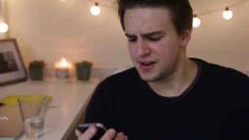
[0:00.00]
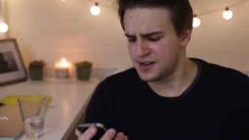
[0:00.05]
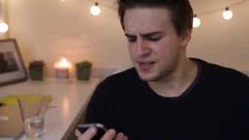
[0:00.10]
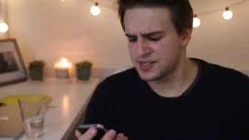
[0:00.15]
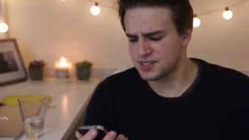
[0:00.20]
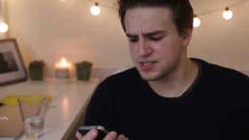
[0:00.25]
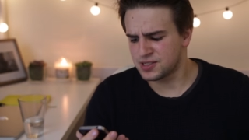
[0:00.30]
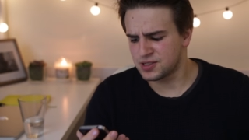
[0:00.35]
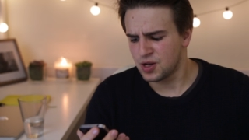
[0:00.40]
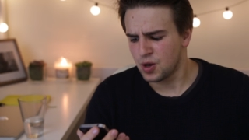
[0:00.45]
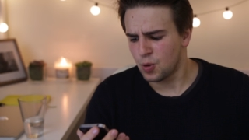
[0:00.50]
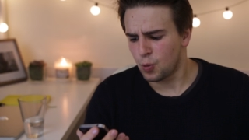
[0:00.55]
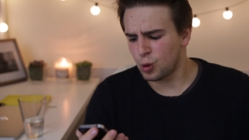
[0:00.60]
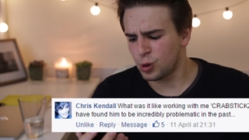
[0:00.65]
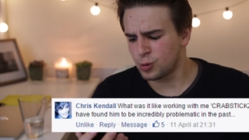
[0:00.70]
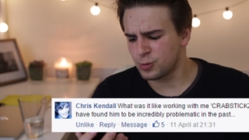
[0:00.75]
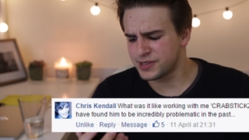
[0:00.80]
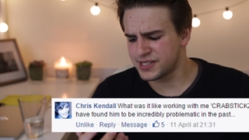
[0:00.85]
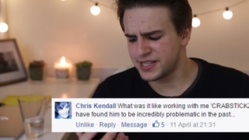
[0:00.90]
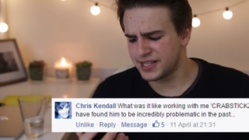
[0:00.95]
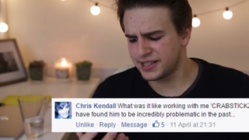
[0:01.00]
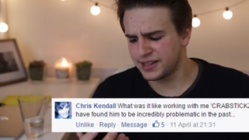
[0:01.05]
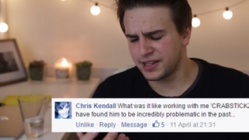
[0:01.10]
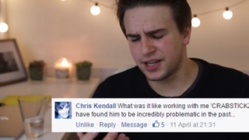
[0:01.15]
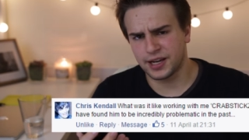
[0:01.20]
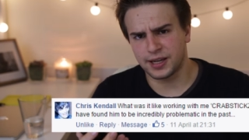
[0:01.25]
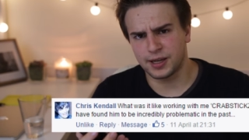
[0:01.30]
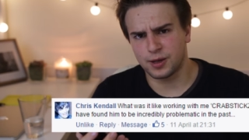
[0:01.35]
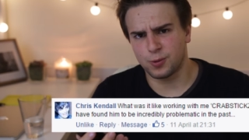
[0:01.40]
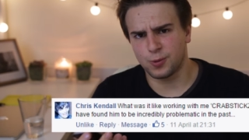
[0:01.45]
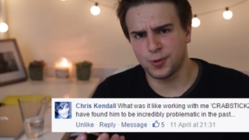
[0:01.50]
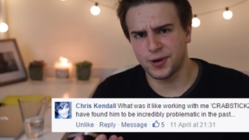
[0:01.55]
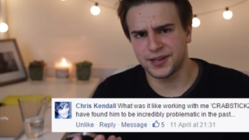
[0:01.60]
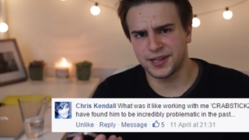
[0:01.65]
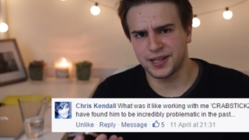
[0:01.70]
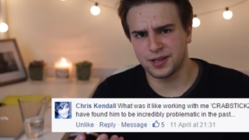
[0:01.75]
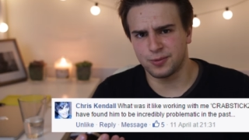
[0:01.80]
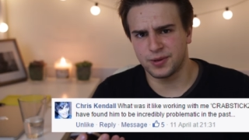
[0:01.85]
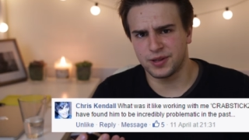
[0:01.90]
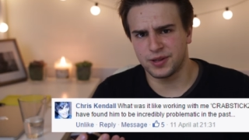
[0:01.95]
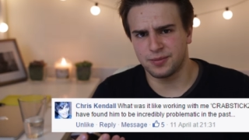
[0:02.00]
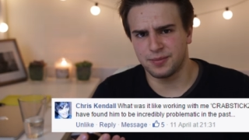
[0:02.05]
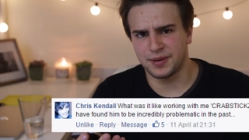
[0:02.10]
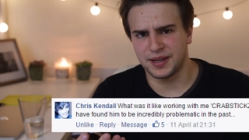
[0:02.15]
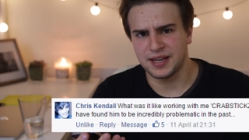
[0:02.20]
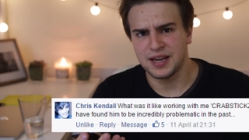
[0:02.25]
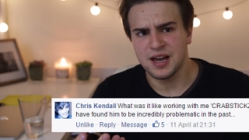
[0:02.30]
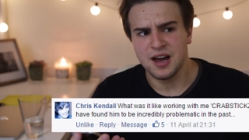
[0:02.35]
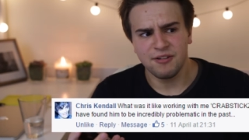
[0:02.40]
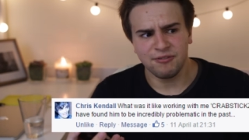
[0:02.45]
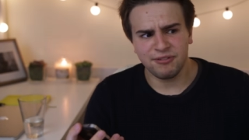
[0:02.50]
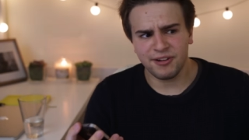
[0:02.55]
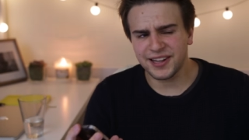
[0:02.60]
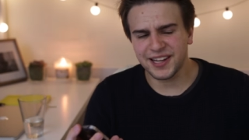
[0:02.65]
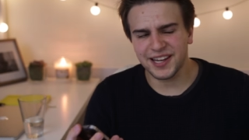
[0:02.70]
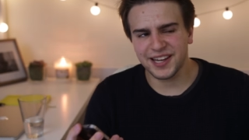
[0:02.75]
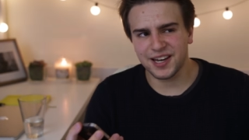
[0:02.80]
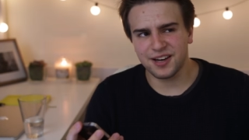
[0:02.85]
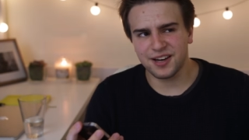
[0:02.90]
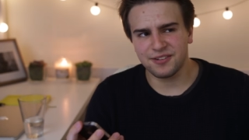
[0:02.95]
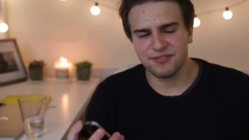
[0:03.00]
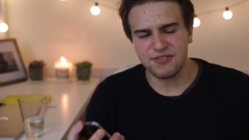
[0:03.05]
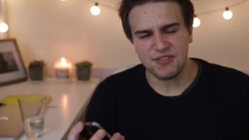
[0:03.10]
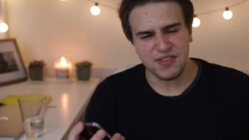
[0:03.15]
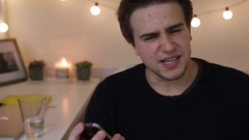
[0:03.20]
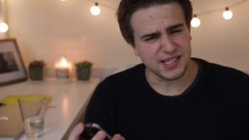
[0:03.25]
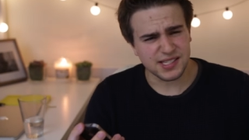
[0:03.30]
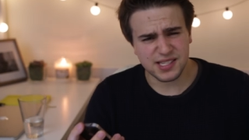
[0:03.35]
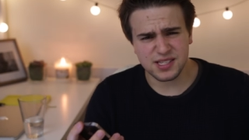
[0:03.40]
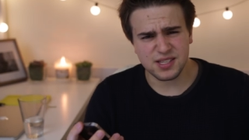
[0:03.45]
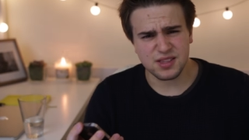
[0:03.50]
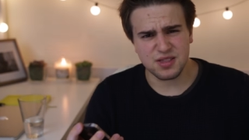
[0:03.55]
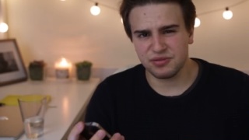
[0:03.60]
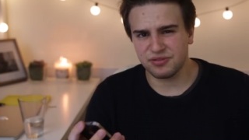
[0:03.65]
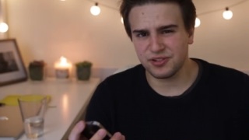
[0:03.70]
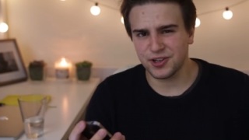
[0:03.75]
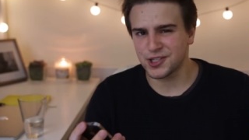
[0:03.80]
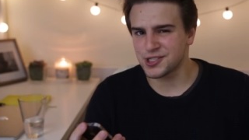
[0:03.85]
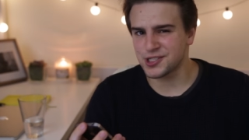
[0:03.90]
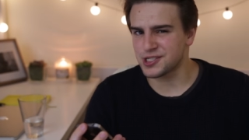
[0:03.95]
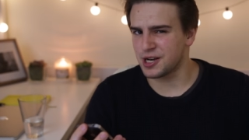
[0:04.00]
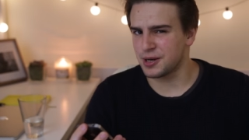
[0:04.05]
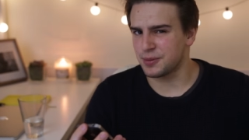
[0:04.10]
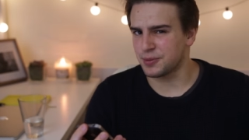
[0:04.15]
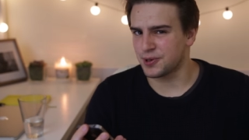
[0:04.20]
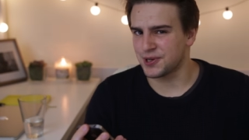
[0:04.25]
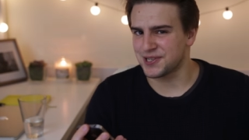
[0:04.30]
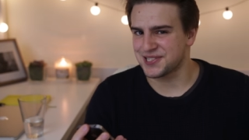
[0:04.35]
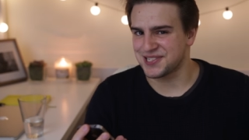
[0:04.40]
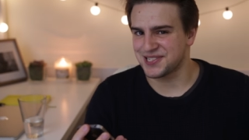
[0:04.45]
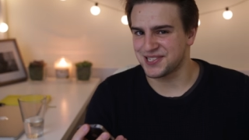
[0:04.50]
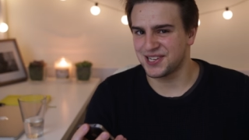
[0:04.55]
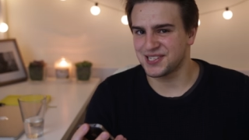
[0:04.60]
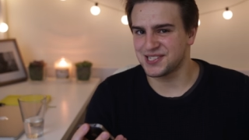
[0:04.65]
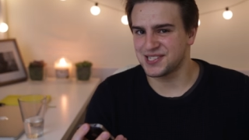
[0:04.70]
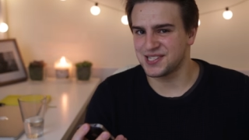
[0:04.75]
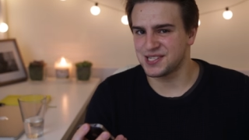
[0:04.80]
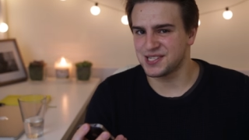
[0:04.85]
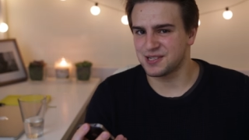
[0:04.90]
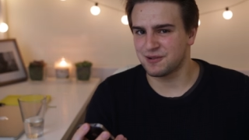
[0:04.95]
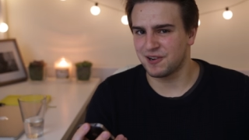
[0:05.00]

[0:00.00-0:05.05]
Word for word: asks, What was it like working with me? Funnily enough, this isn't the first time Chris has asked this